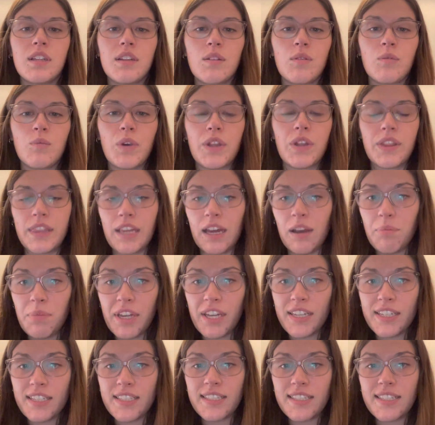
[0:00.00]
With that
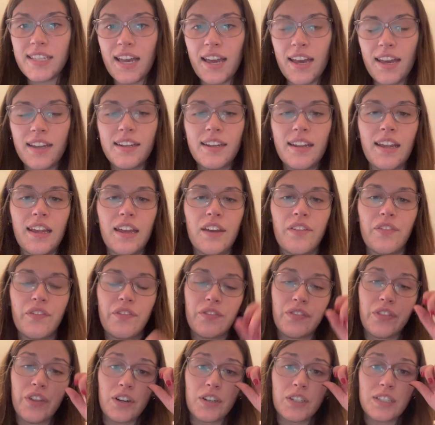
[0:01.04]
being said,
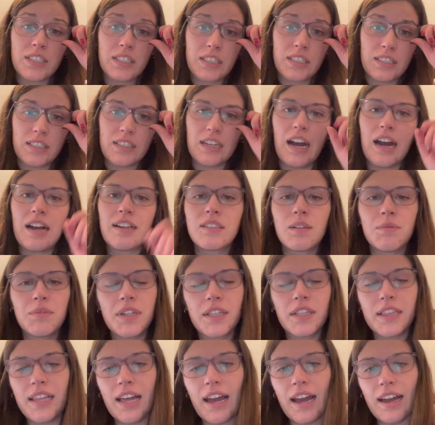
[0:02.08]
if there's not
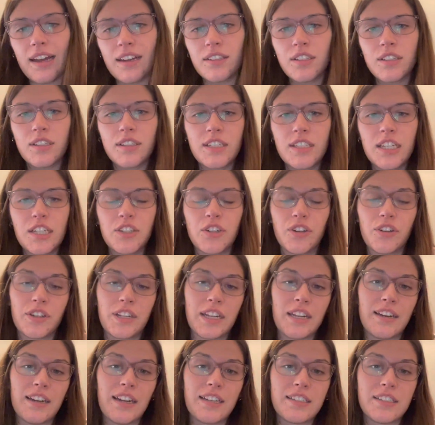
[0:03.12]
something that a teacher
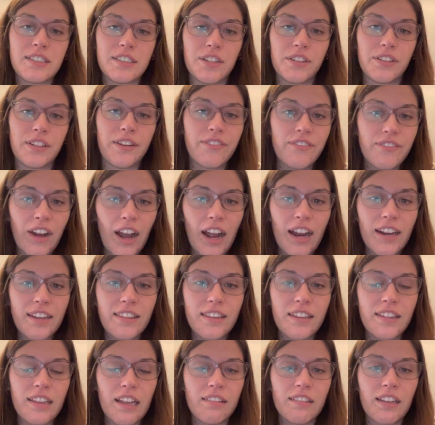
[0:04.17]
can necessarily find
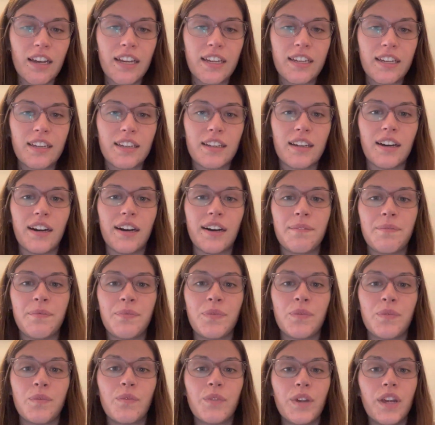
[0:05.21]
that they like,
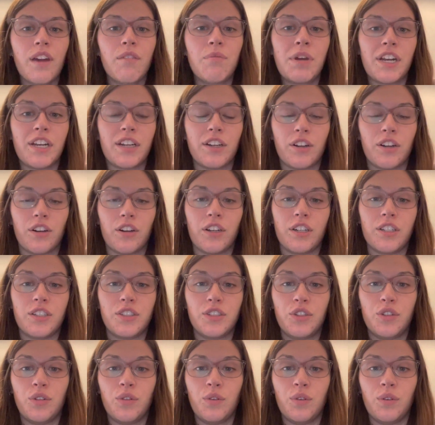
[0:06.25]
we have been
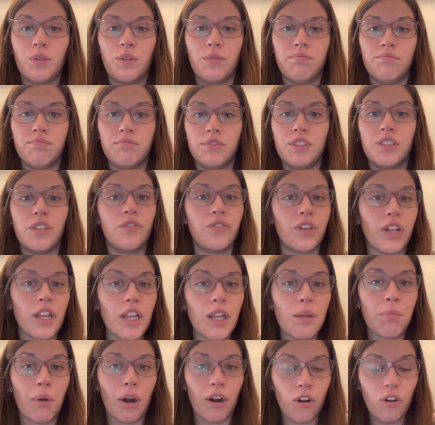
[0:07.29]
encouraged to
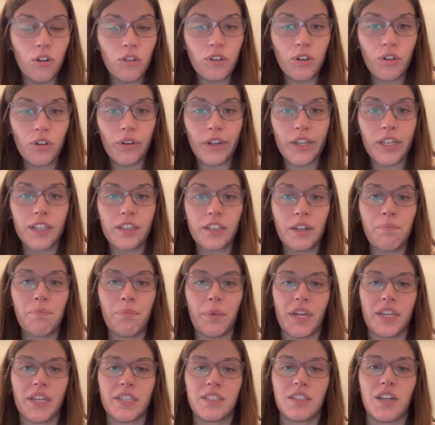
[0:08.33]
develop our own curriculum
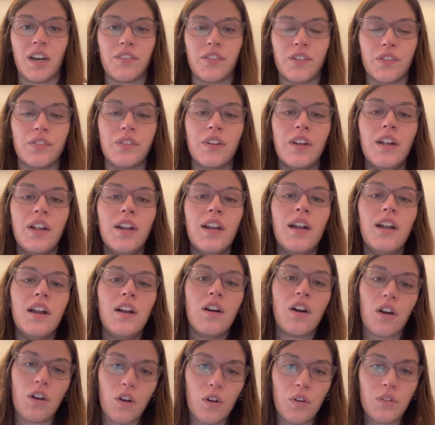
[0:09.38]
based off of
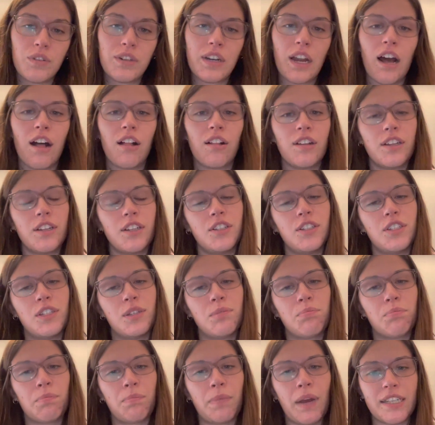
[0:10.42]
our own
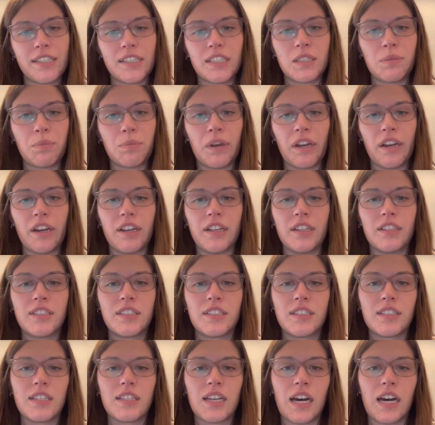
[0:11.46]
knowledge, past experience,